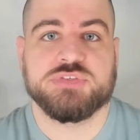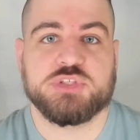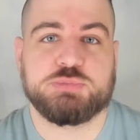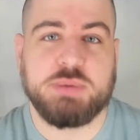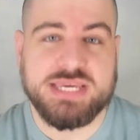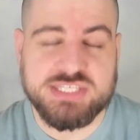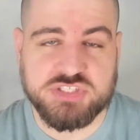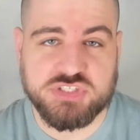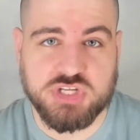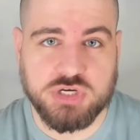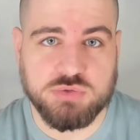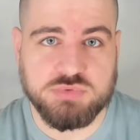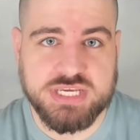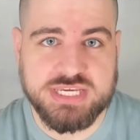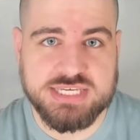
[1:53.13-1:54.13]
Space
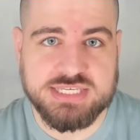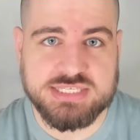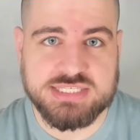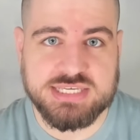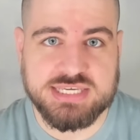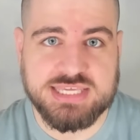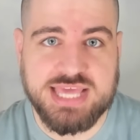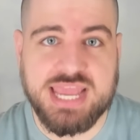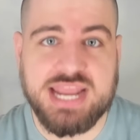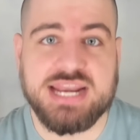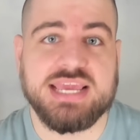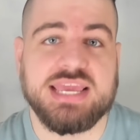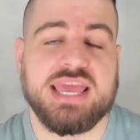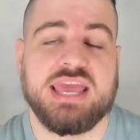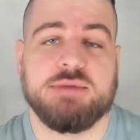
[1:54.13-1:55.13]
Stone is
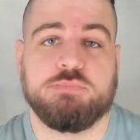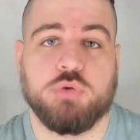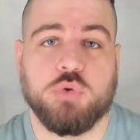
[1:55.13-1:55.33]
gaining a